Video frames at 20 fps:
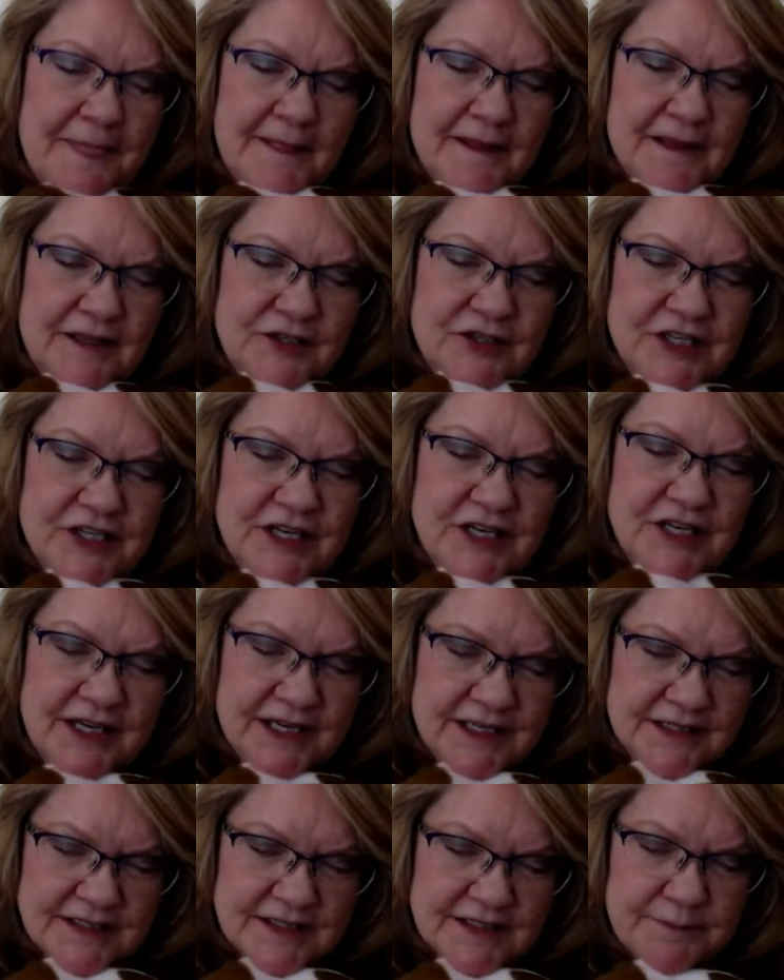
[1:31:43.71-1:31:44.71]
and she
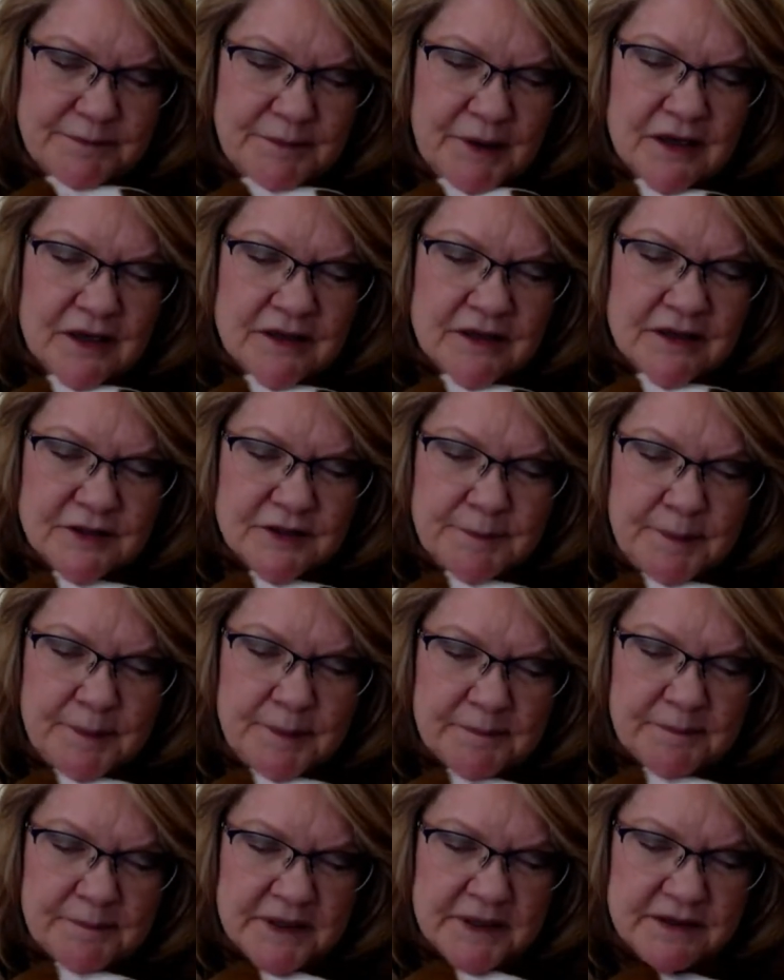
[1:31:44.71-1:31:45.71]
is a boxer
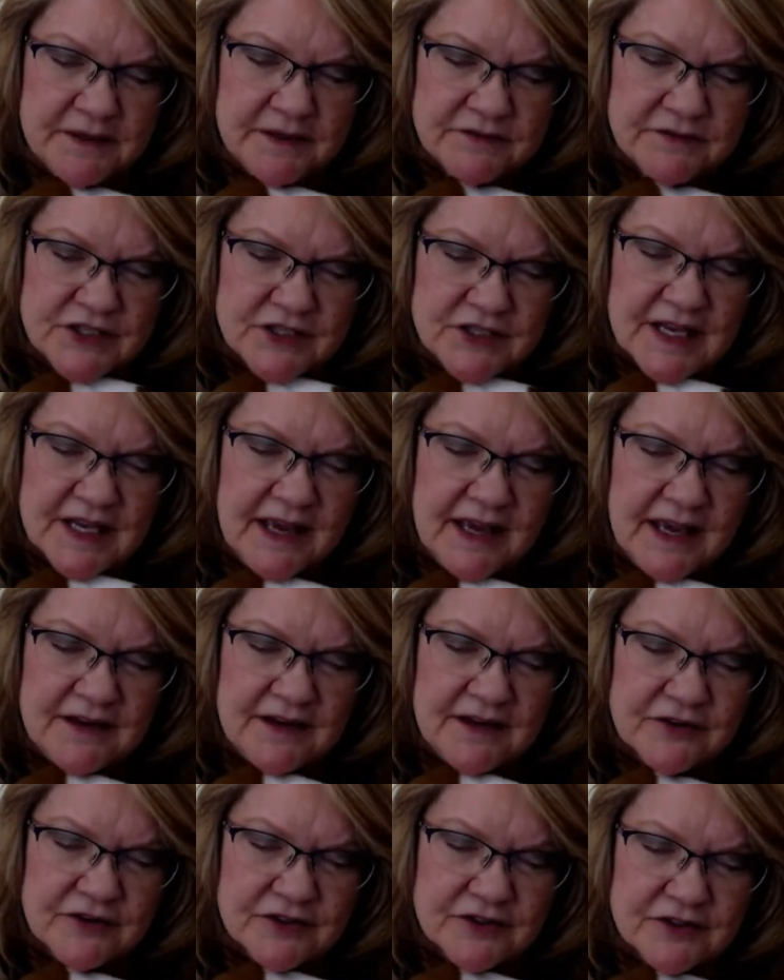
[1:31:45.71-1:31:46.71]
puppy. She's 8
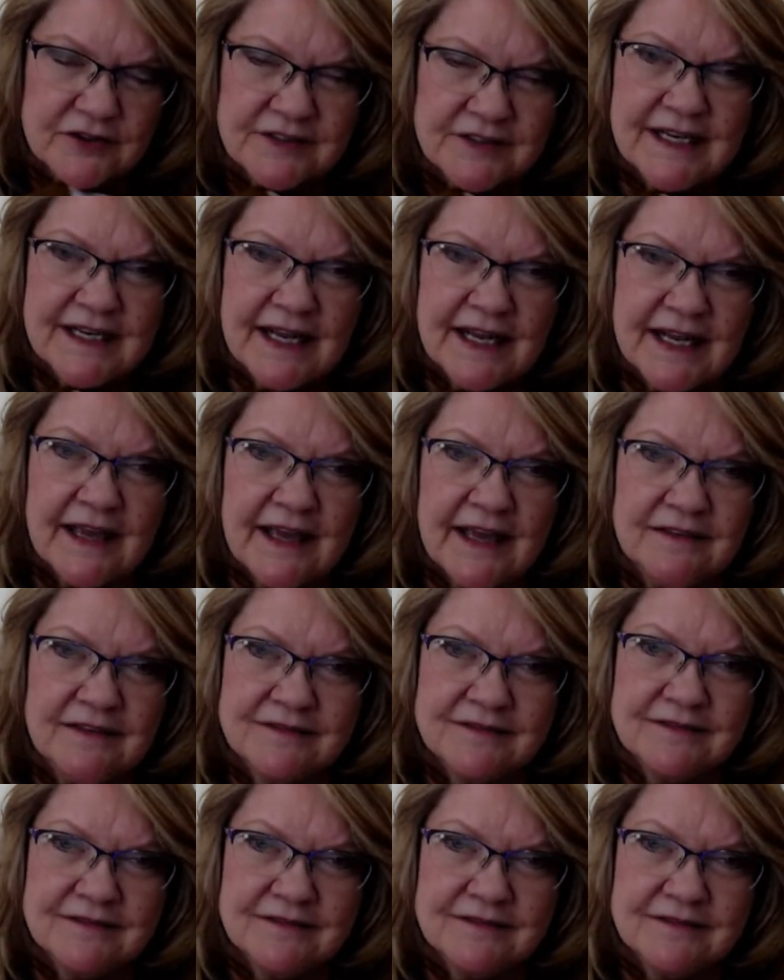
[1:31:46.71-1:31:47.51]
years old today.